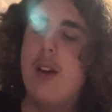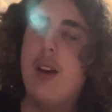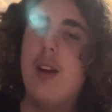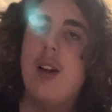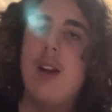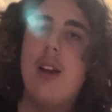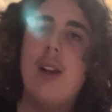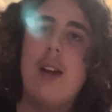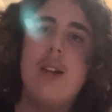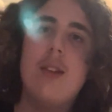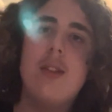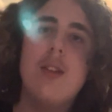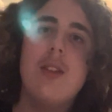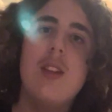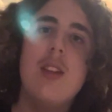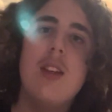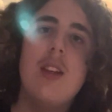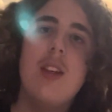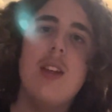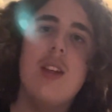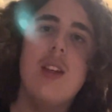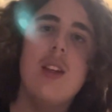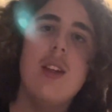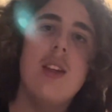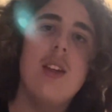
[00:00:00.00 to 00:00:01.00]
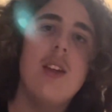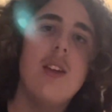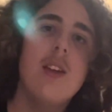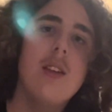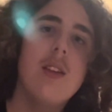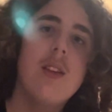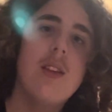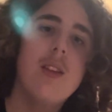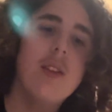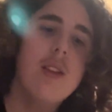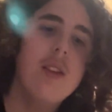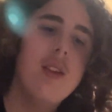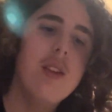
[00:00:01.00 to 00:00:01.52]
And I was thinking
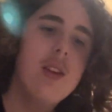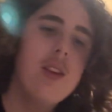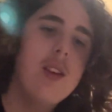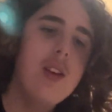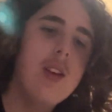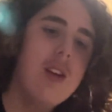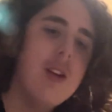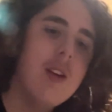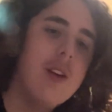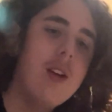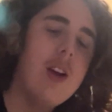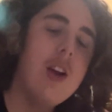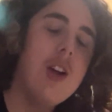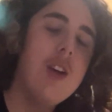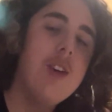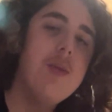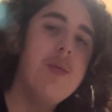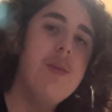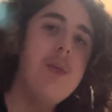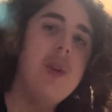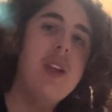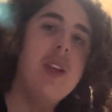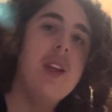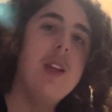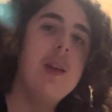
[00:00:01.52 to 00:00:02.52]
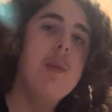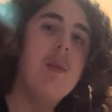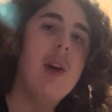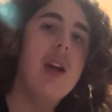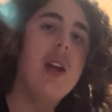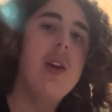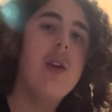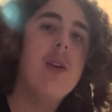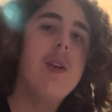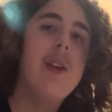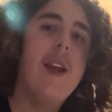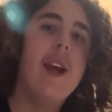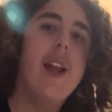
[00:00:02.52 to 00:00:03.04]
of making my
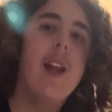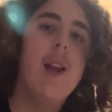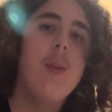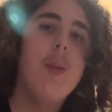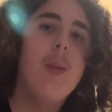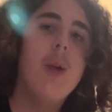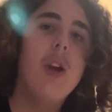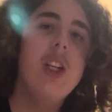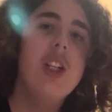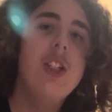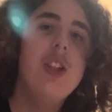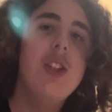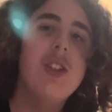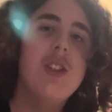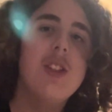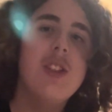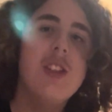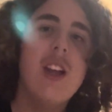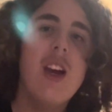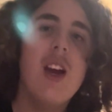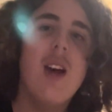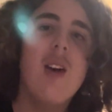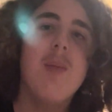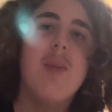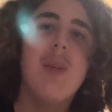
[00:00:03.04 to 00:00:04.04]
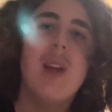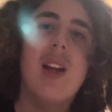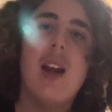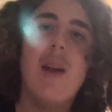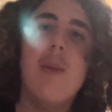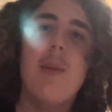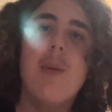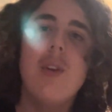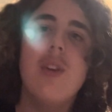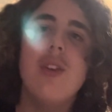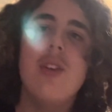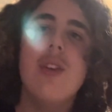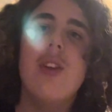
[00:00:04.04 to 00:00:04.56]
own calibration sound, but I
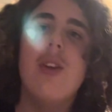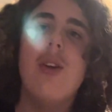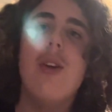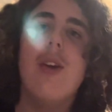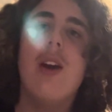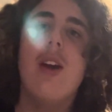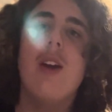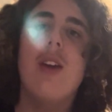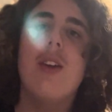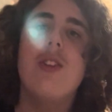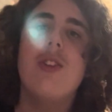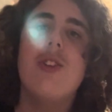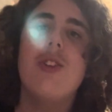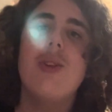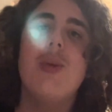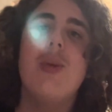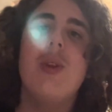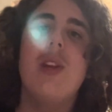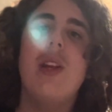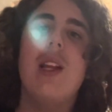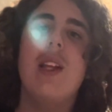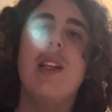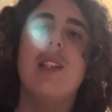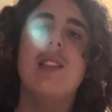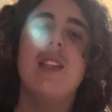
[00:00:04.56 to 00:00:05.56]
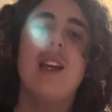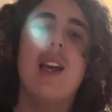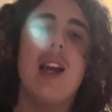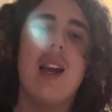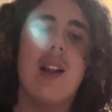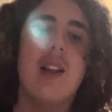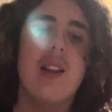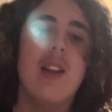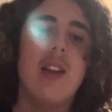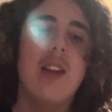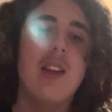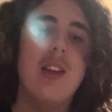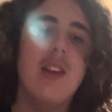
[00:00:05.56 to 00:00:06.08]
wouldn't know how to tune it
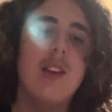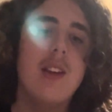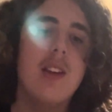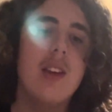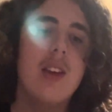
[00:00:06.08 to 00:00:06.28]
exactly